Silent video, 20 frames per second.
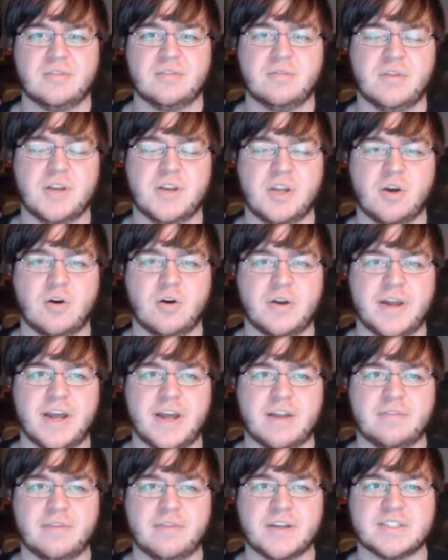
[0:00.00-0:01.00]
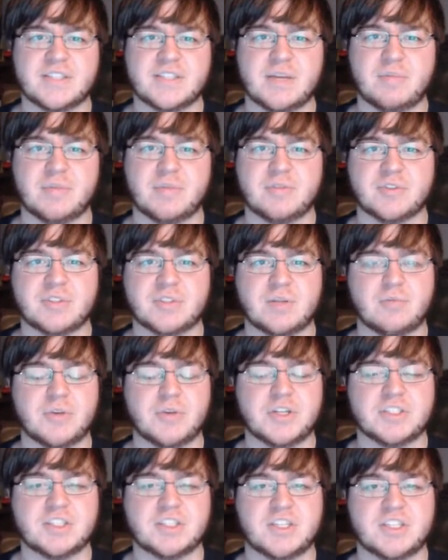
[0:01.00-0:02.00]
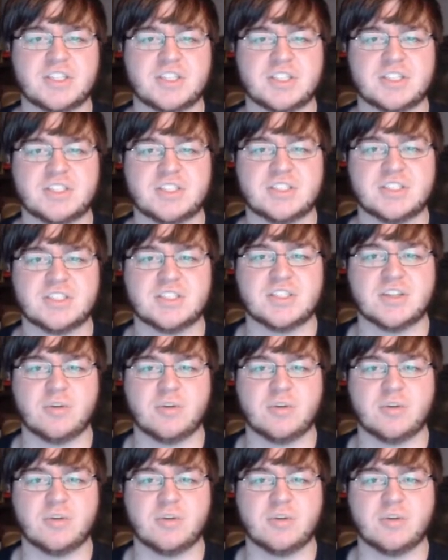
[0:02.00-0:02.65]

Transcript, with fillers: video on how to fix that, but for some reason it just